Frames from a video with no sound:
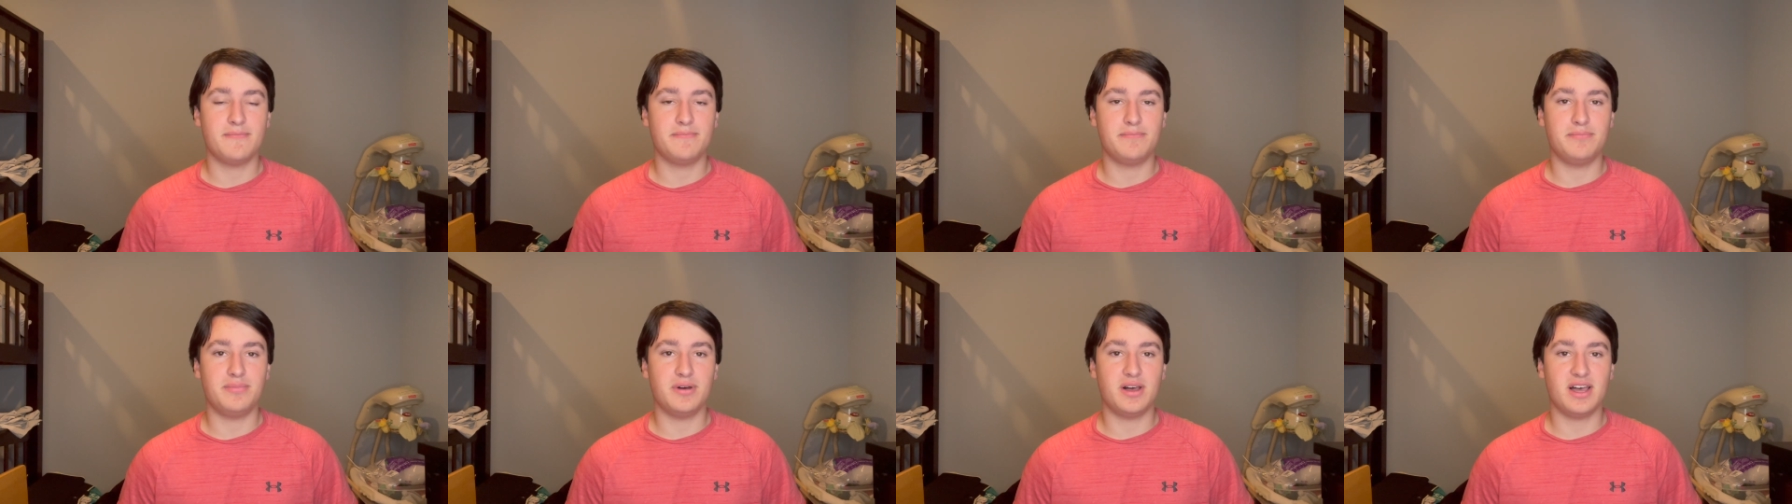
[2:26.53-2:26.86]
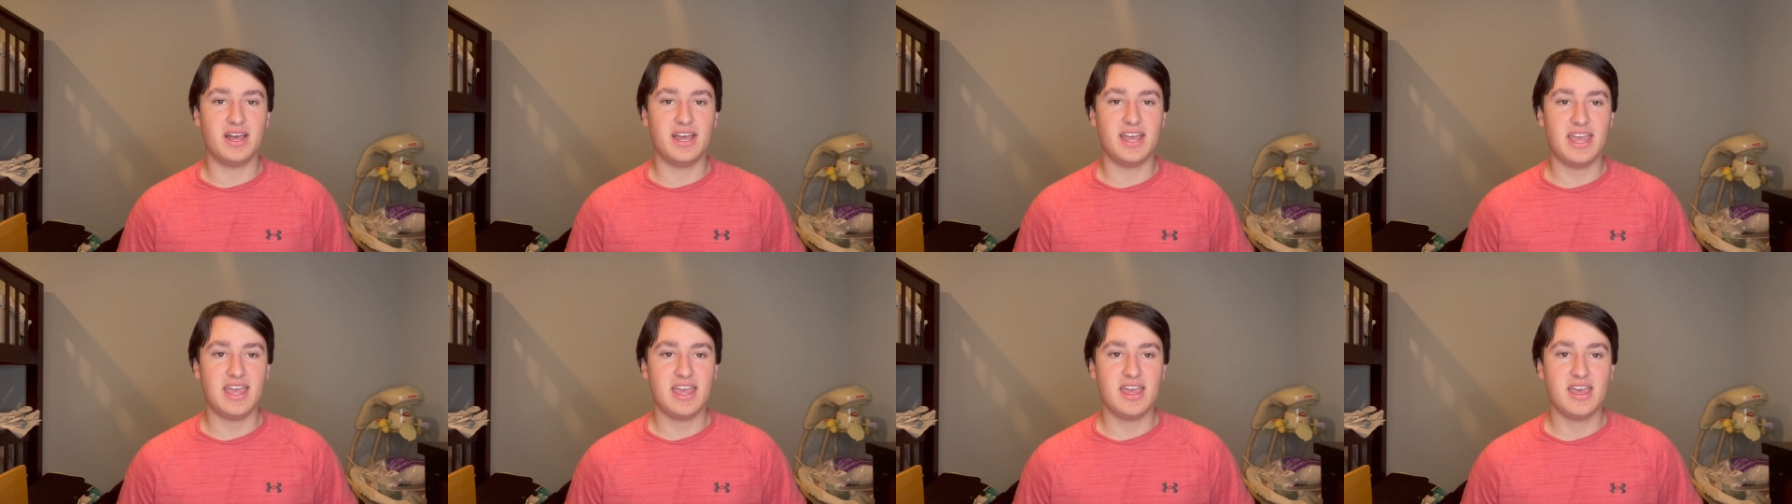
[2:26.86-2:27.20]

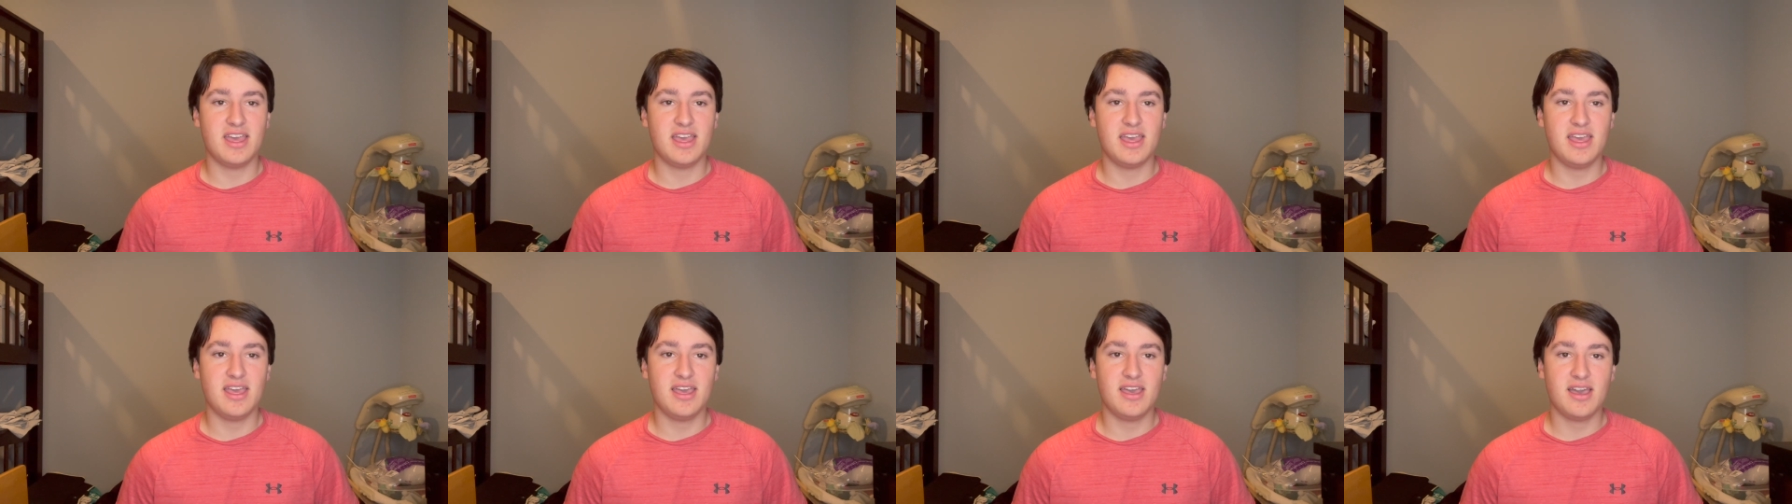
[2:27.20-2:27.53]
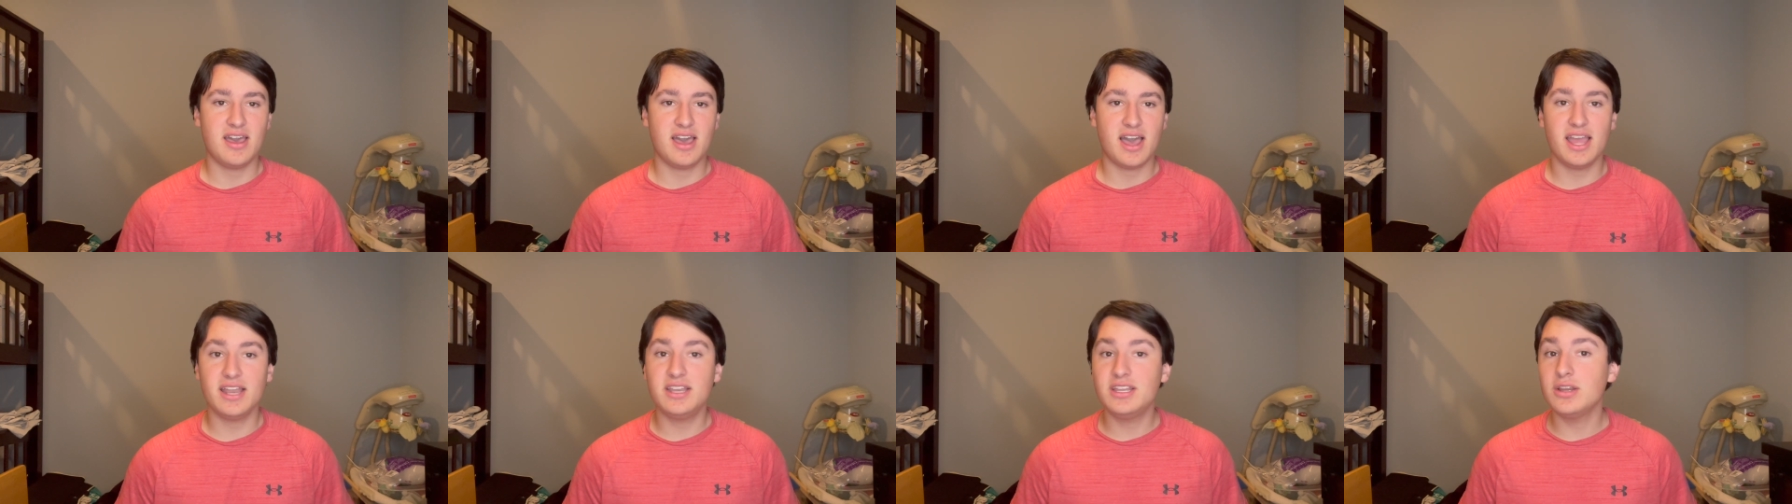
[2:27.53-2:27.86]
but
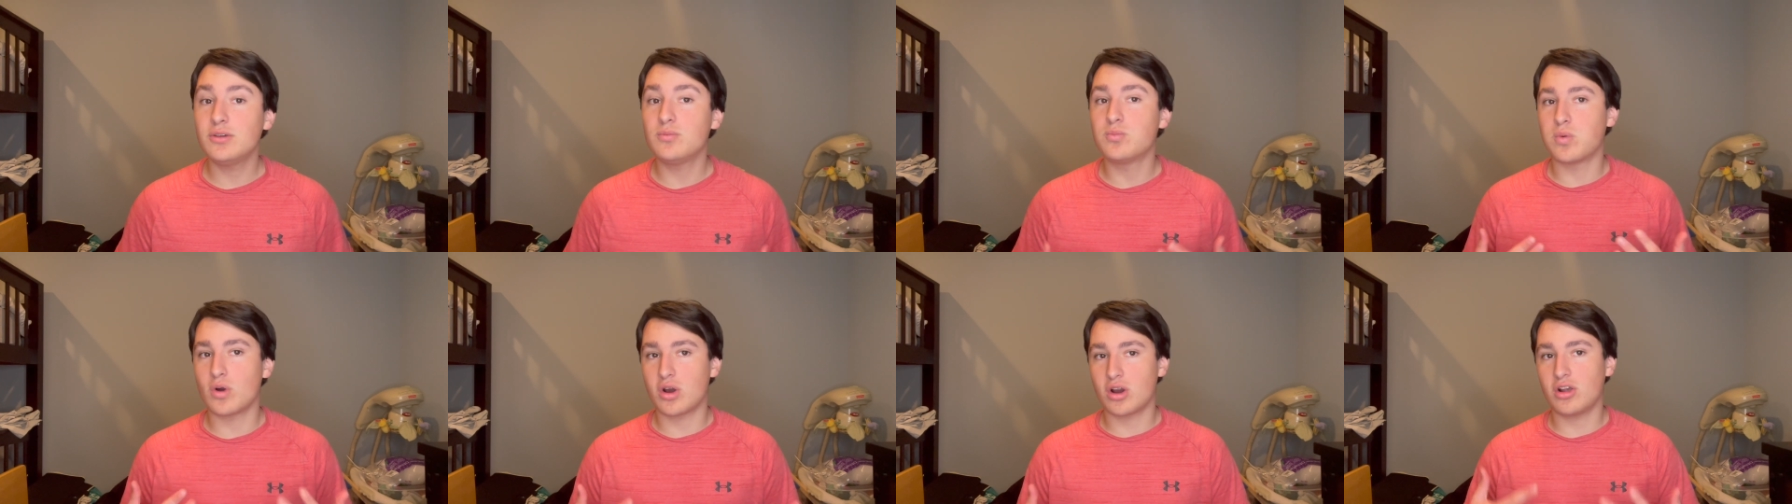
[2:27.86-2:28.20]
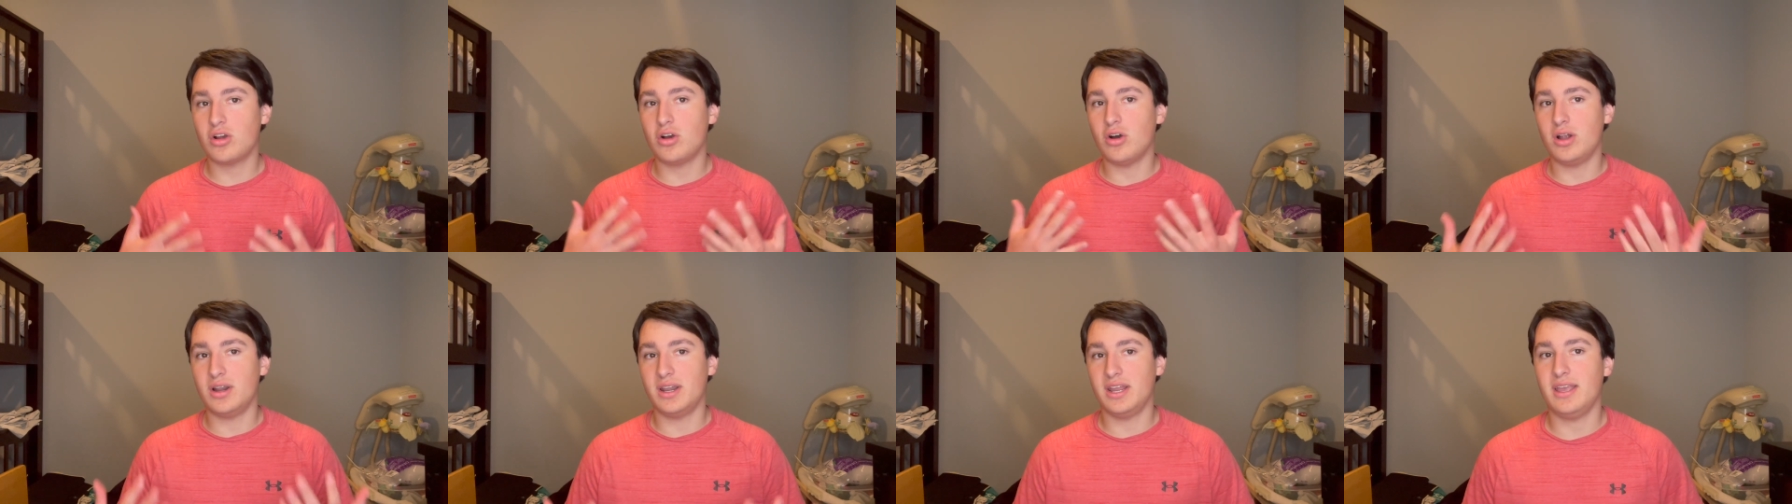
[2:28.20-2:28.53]
I did
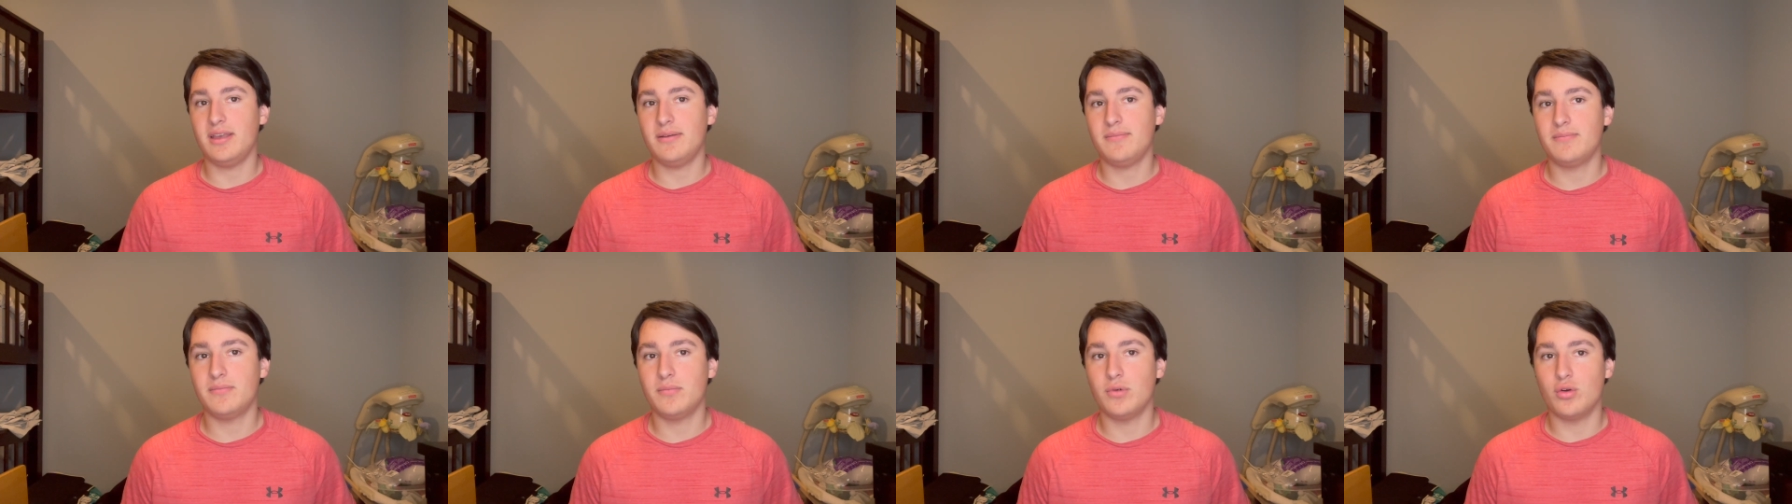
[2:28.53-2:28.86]
work on it